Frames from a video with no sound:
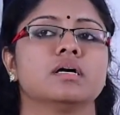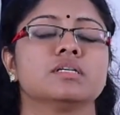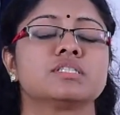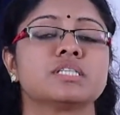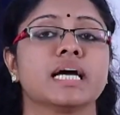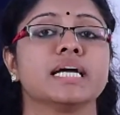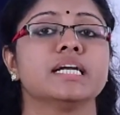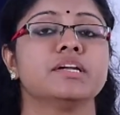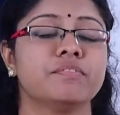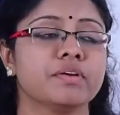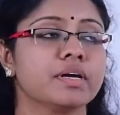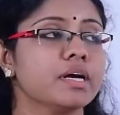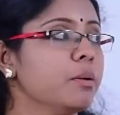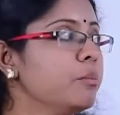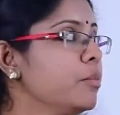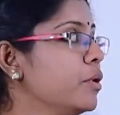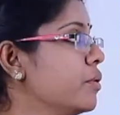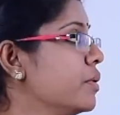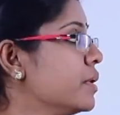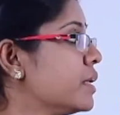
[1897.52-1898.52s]
scientific
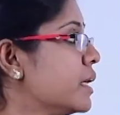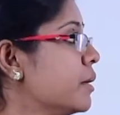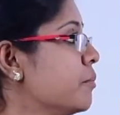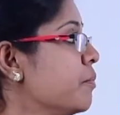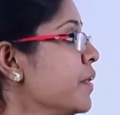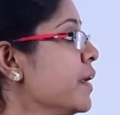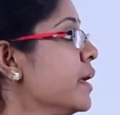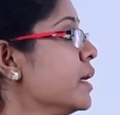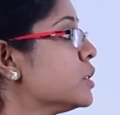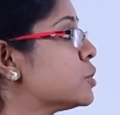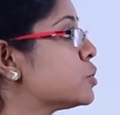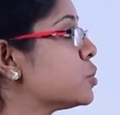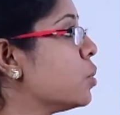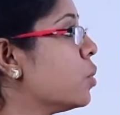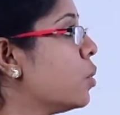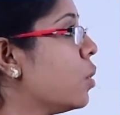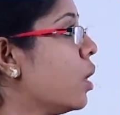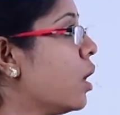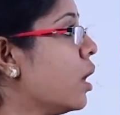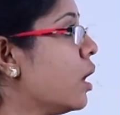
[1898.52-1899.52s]
community.
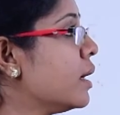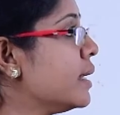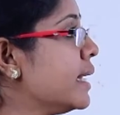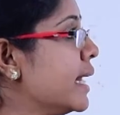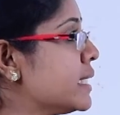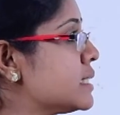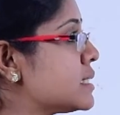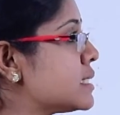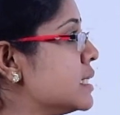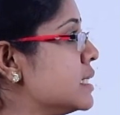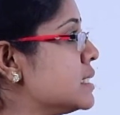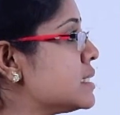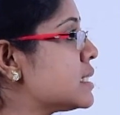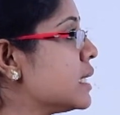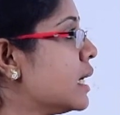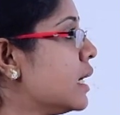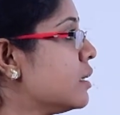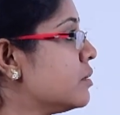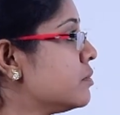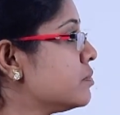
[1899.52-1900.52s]
So, next is
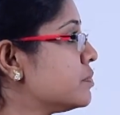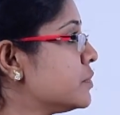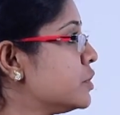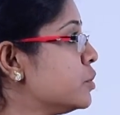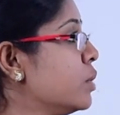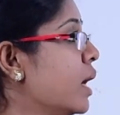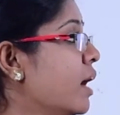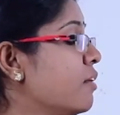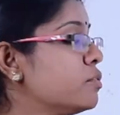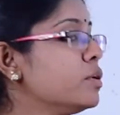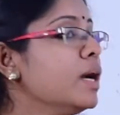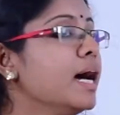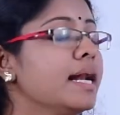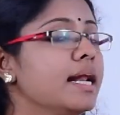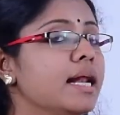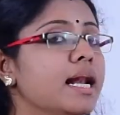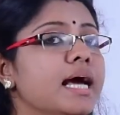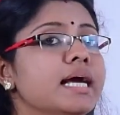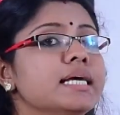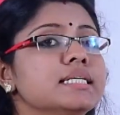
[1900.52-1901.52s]
you have to
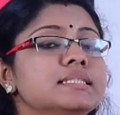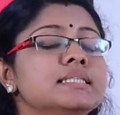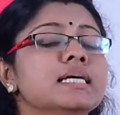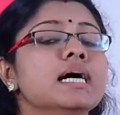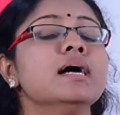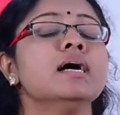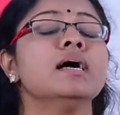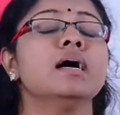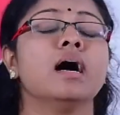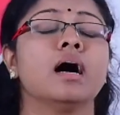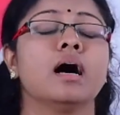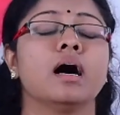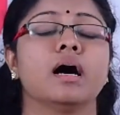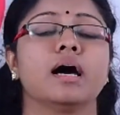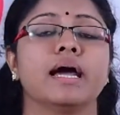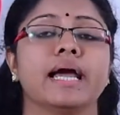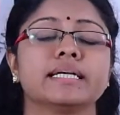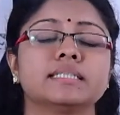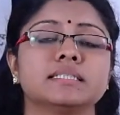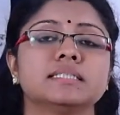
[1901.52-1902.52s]
analyze the
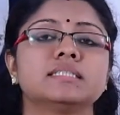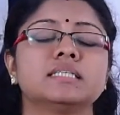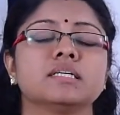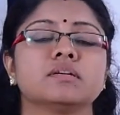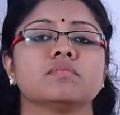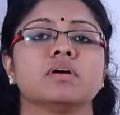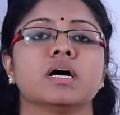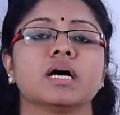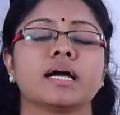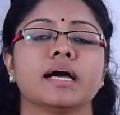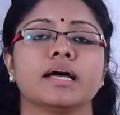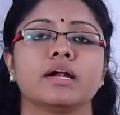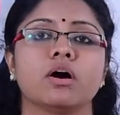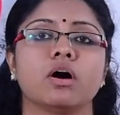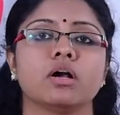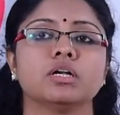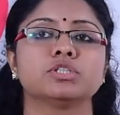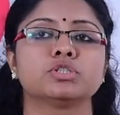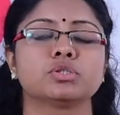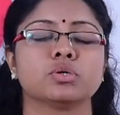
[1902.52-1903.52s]
existing work, and
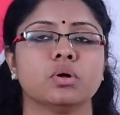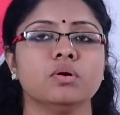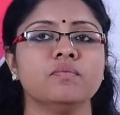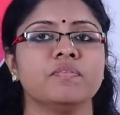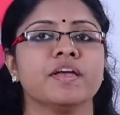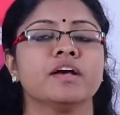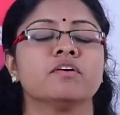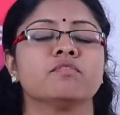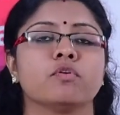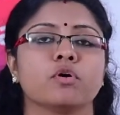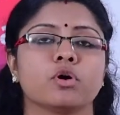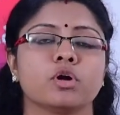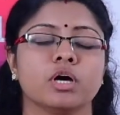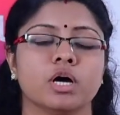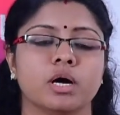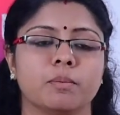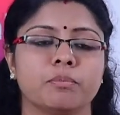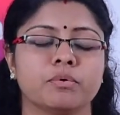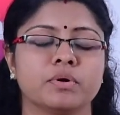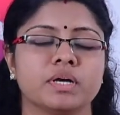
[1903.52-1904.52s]
also for
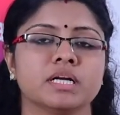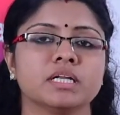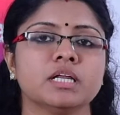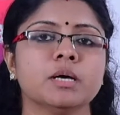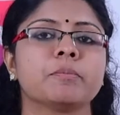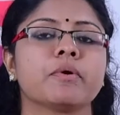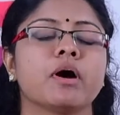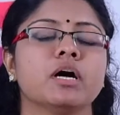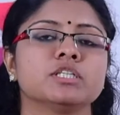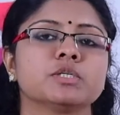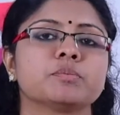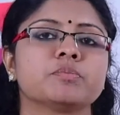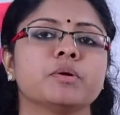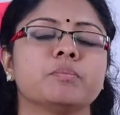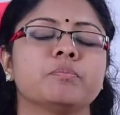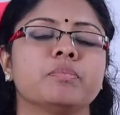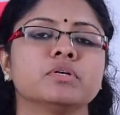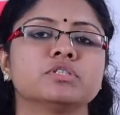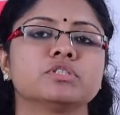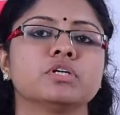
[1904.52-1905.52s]
putting the project
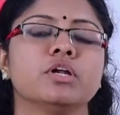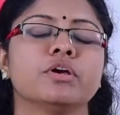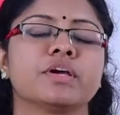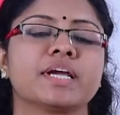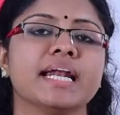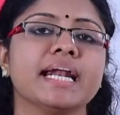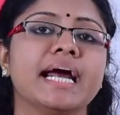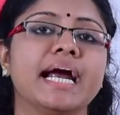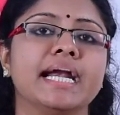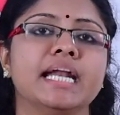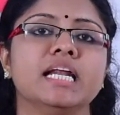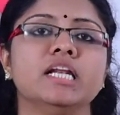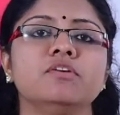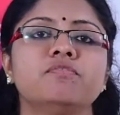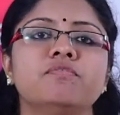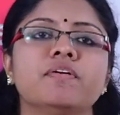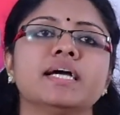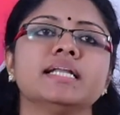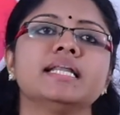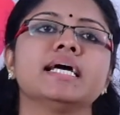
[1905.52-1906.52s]
proposal you can
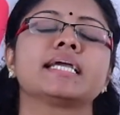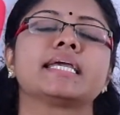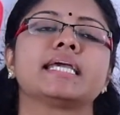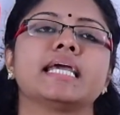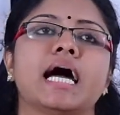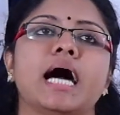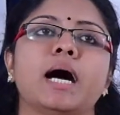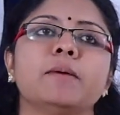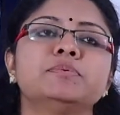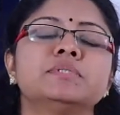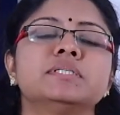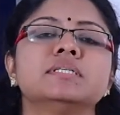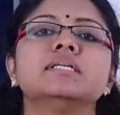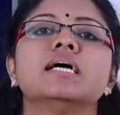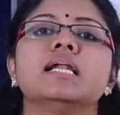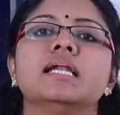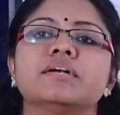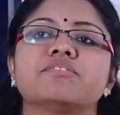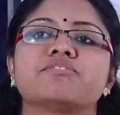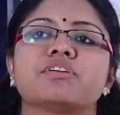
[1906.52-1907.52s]
identify the gaps in
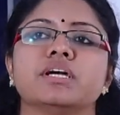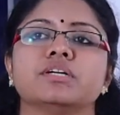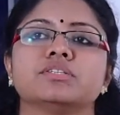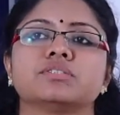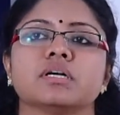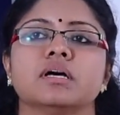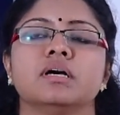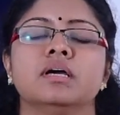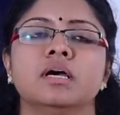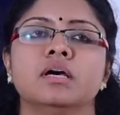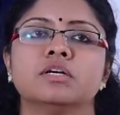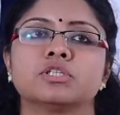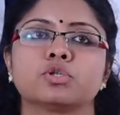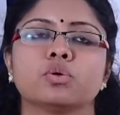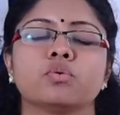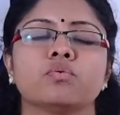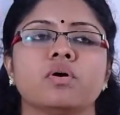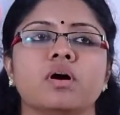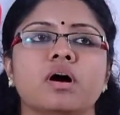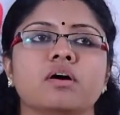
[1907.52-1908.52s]
the literature.
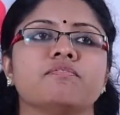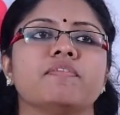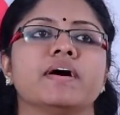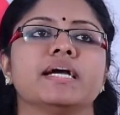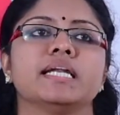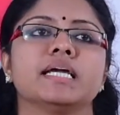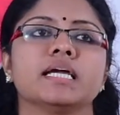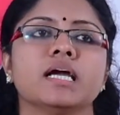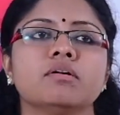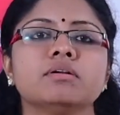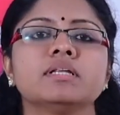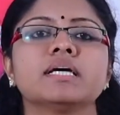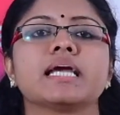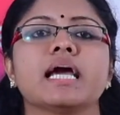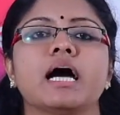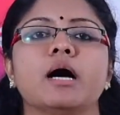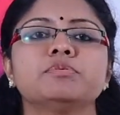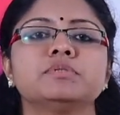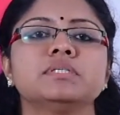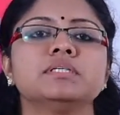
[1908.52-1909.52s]
So, finding out the
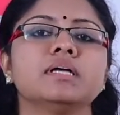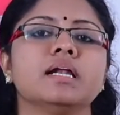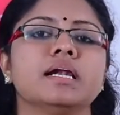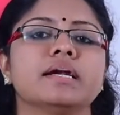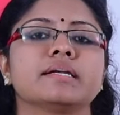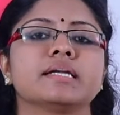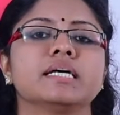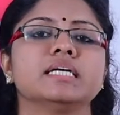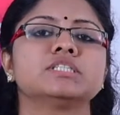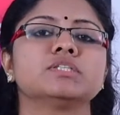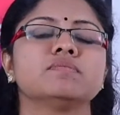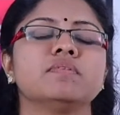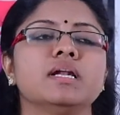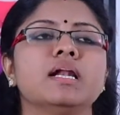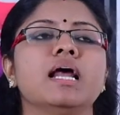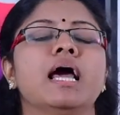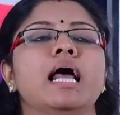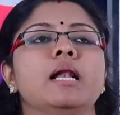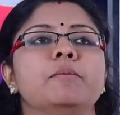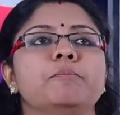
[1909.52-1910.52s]
gaps in the literature
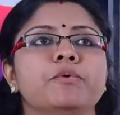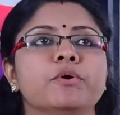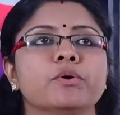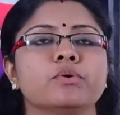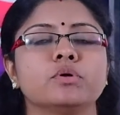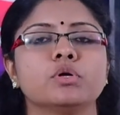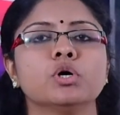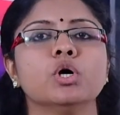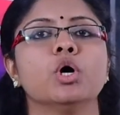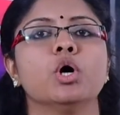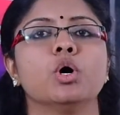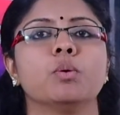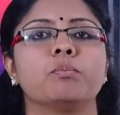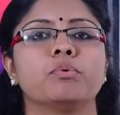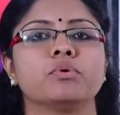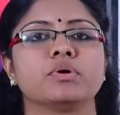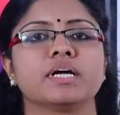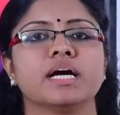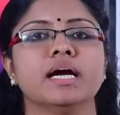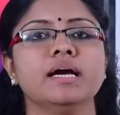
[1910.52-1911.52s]
will help you to
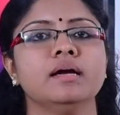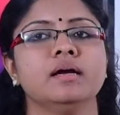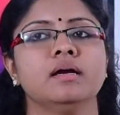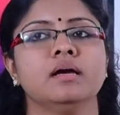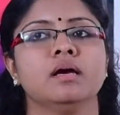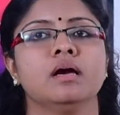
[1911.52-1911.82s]
put a